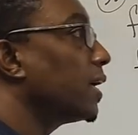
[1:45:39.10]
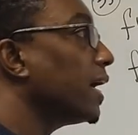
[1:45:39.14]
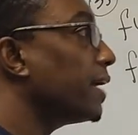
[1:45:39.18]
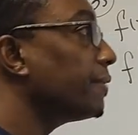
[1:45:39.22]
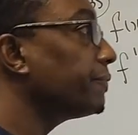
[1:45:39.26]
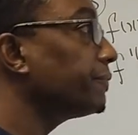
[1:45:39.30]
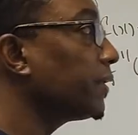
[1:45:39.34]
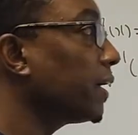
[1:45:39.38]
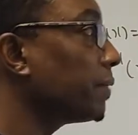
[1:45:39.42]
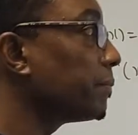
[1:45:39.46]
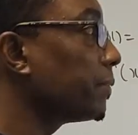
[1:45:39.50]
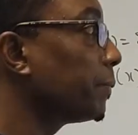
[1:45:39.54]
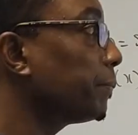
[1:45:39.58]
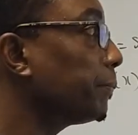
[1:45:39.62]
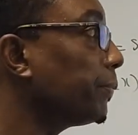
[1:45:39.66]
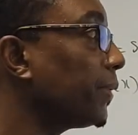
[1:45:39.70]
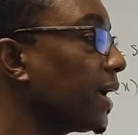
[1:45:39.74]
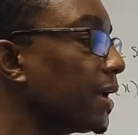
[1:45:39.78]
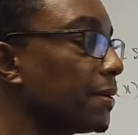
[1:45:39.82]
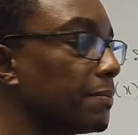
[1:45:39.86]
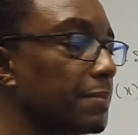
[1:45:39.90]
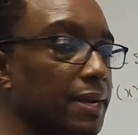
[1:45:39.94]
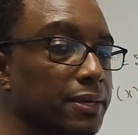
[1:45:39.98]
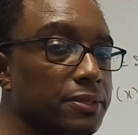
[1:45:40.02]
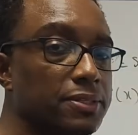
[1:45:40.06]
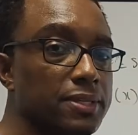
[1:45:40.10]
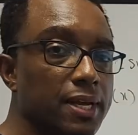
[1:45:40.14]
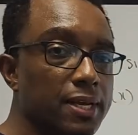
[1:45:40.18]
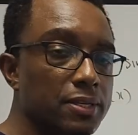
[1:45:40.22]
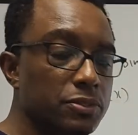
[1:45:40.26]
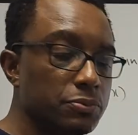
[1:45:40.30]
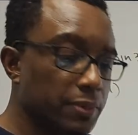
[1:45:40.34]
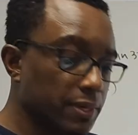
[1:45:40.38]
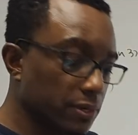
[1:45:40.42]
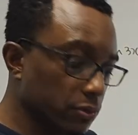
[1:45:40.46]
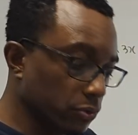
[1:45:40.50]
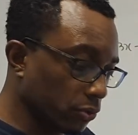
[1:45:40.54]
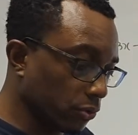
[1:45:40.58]
f double prime x,
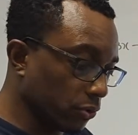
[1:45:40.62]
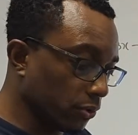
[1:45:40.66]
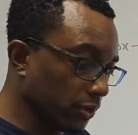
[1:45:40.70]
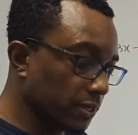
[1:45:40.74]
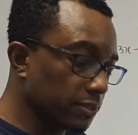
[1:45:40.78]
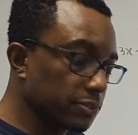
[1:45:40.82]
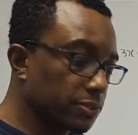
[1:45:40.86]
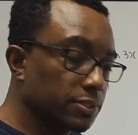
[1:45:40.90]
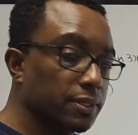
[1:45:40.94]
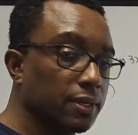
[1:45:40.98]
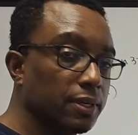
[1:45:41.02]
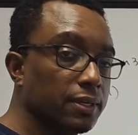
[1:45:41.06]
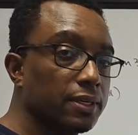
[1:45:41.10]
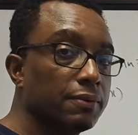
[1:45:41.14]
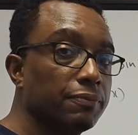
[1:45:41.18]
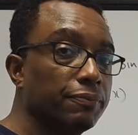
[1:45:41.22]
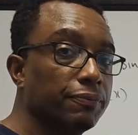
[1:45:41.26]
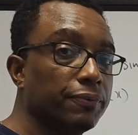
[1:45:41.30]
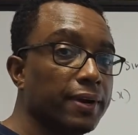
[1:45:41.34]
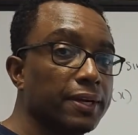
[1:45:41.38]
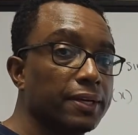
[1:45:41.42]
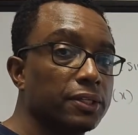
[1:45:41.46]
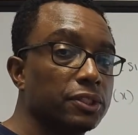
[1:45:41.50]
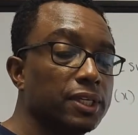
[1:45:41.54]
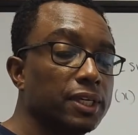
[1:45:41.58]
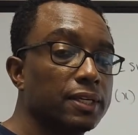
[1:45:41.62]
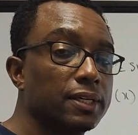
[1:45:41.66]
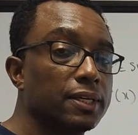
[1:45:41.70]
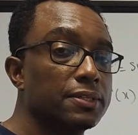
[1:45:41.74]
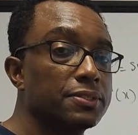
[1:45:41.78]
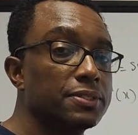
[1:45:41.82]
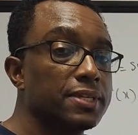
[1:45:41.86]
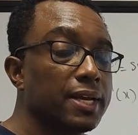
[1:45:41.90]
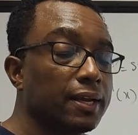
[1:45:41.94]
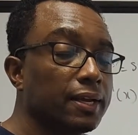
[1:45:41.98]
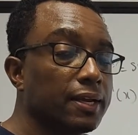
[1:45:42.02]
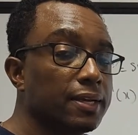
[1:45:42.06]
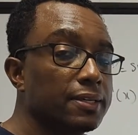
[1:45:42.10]
as we know, is to differentiate a
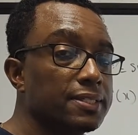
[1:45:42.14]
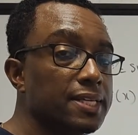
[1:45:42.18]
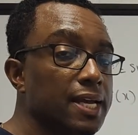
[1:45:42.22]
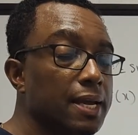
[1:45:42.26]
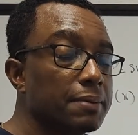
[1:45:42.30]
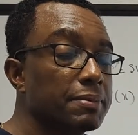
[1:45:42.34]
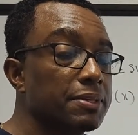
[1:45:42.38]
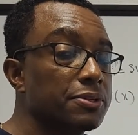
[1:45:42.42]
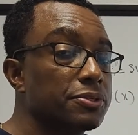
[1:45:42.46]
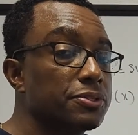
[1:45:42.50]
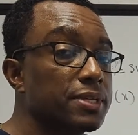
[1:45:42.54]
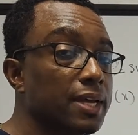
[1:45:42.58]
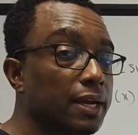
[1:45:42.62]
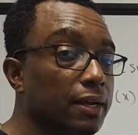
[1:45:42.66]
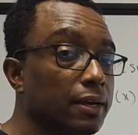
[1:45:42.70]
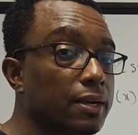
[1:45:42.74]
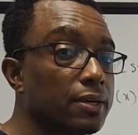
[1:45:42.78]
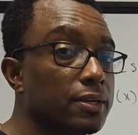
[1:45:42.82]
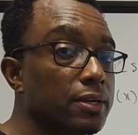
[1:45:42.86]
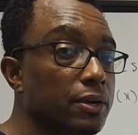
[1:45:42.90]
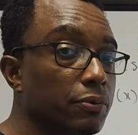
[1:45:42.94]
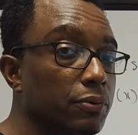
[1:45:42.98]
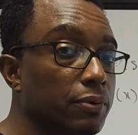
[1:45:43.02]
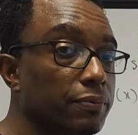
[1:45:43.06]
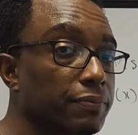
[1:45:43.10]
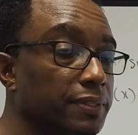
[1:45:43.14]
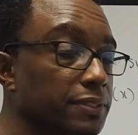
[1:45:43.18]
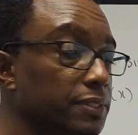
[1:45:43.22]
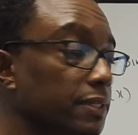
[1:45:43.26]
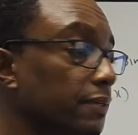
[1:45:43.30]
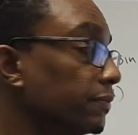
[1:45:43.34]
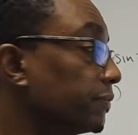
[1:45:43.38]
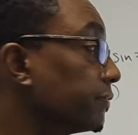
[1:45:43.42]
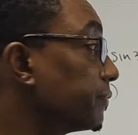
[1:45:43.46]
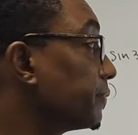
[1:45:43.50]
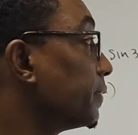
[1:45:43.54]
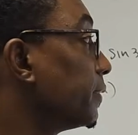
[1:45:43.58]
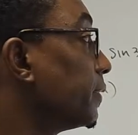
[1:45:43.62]
second time, second
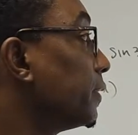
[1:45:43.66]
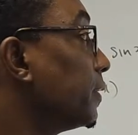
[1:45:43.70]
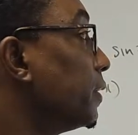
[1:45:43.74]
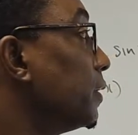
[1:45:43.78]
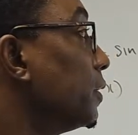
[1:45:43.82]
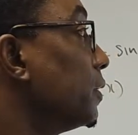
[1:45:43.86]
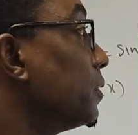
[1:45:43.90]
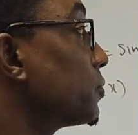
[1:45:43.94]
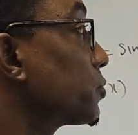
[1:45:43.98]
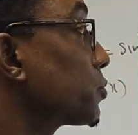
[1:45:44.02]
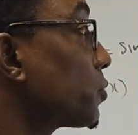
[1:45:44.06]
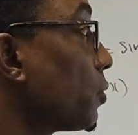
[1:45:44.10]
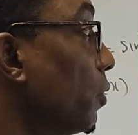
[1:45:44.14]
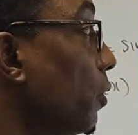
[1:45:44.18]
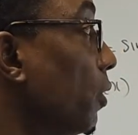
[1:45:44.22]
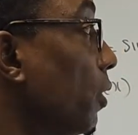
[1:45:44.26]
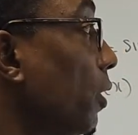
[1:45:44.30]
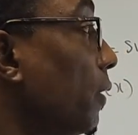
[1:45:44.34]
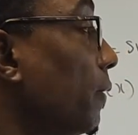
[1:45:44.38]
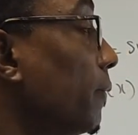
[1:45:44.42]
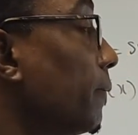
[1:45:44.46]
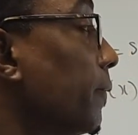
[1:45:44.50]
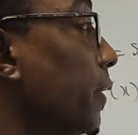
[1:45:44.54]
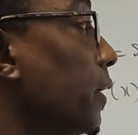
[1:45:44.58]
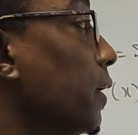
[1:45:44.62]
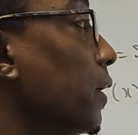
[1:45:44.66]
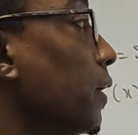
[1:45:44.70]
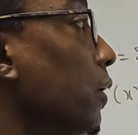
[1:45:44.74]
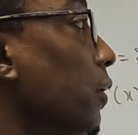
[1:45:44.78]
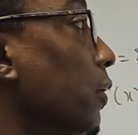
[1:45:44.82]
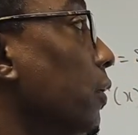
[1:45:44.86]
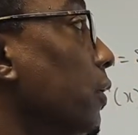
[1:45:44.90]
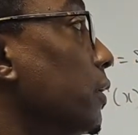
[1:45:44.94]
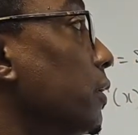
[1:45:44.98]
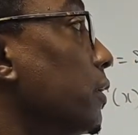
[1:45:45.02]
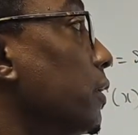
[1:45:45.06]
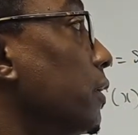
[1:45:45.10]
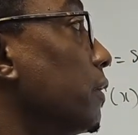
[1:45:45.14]
derivative.
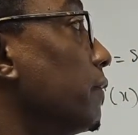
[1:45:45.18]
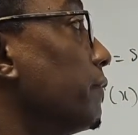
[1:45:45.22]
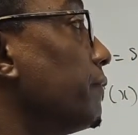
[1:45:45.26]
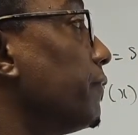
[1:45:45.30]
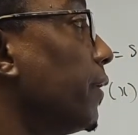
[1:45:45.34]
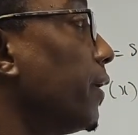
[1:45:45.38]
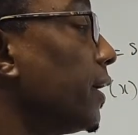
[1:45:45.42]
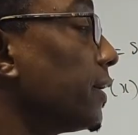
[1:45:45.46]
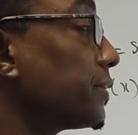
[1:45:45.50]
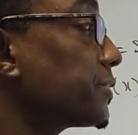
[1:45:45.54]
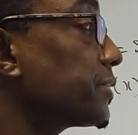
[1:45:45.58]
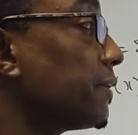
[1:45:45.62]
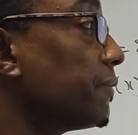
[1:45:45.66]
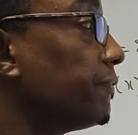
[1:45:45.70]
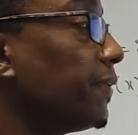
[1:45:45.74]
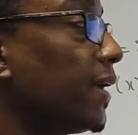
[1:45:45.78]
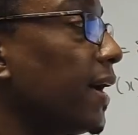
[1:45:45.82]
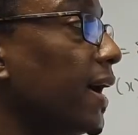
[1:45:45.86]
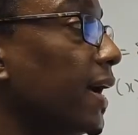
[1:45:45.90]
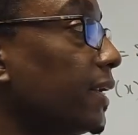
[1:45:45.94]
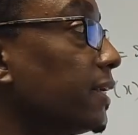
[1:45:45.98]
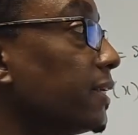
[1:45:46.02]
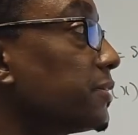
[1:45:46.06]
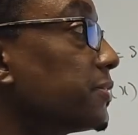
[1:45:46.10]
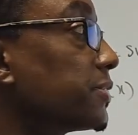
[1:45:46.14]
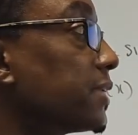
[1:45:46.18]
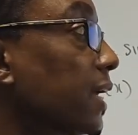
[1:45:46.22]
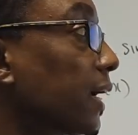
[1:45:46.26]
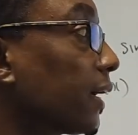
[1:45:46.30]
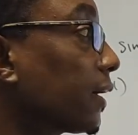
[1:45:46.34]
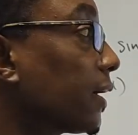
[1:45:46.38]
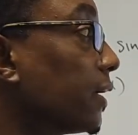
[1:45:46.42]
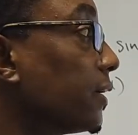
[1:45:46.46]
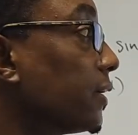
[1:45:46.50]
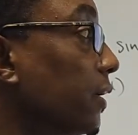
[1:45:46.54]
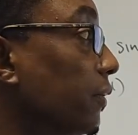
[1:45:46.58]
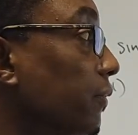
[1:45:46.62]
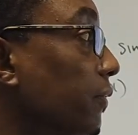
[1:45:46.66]
So for us to find the
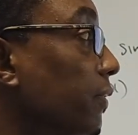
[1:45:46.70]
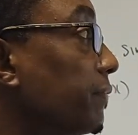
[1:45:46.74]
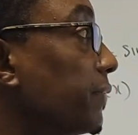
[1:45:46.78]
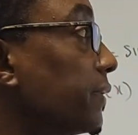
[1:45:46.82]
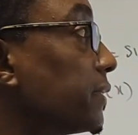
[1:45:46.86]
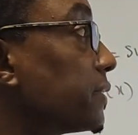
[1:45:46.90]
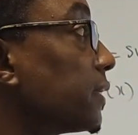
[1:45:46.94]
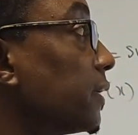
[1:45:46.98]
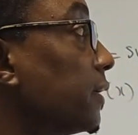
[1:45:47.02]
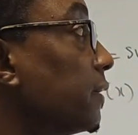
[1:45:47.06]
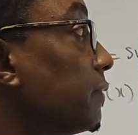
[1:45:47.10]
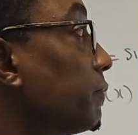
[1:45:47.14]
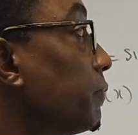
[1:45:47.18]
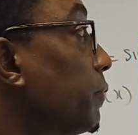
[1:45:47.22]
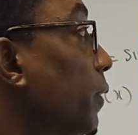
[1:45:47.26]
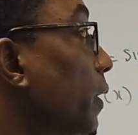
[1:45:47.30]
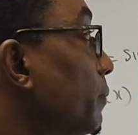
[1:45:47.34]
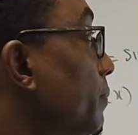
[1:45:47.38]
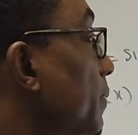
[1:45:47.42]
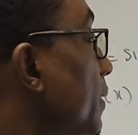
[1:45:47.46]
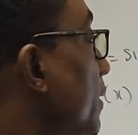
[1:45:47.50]
second derivative, what